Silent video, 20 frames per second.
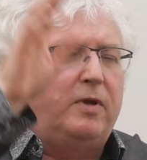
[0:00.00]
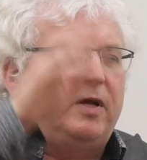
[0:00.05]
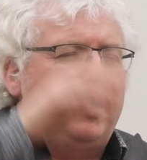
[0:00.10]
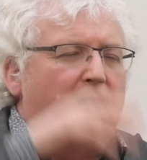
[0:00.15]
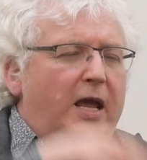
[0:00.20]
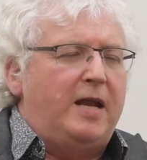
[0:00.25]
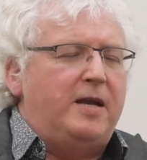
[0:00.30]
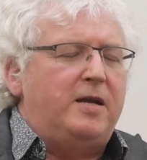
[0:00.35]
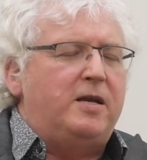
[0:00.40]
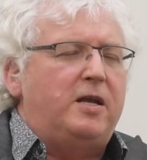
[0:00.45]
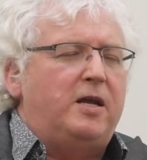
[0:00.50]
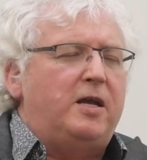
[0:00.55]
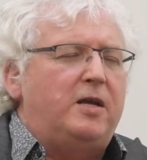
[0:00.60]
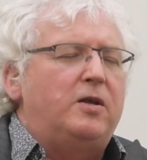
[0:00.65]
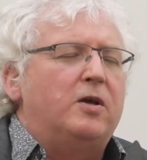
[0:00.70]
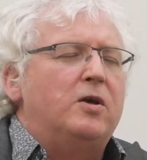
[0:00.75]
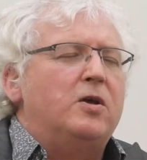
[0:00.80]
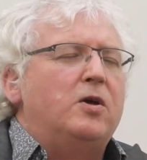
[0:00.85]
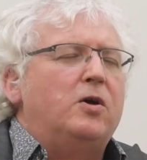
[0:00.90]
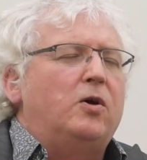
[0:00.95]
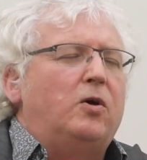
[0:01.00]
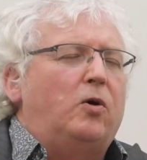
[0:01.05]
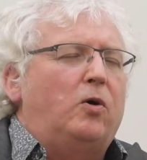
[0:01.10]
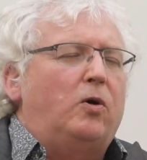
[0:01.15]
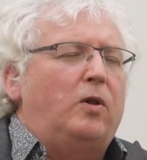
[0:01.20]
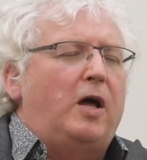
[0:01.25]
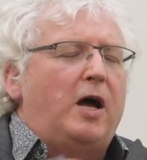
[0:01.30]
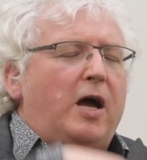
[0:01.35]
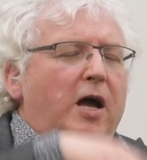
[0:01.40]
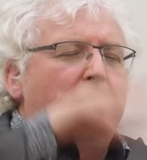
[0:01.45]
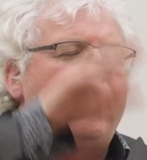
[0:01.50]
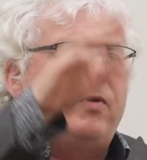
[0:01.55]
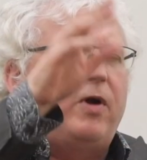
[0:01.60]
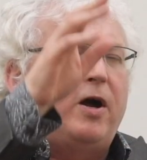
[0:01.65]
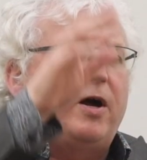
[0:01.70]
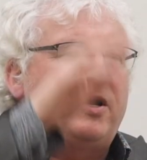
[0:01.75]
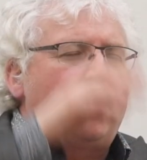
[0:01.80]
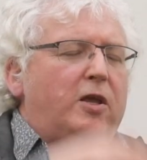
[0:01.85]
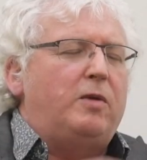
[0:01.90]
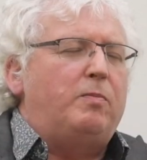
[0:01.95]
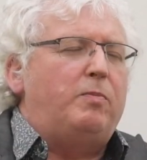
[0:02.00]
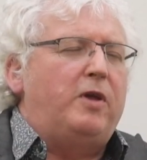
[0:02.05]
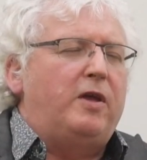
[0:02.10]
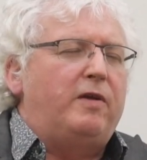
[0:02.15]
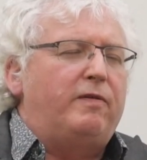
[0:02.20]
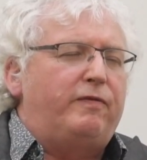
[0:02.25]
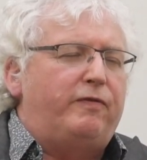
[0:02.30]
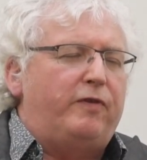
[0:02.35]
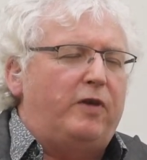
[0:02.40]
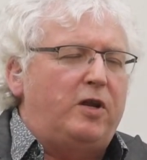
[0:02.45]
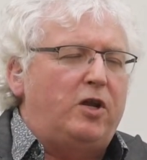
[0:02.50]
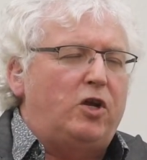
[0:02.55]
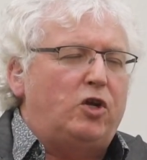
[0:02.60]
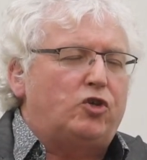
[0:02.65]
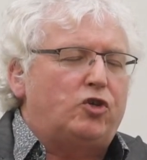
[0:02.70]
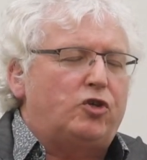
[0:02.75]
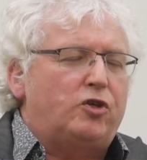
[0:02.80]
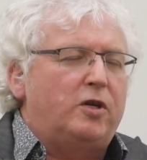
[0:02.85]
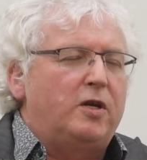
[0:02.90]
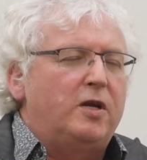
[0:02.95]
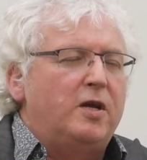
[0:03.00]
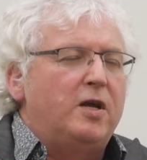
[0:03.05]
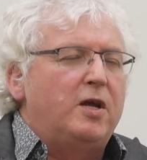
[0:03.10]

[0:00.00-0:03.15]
ended, all hierarchy being finished,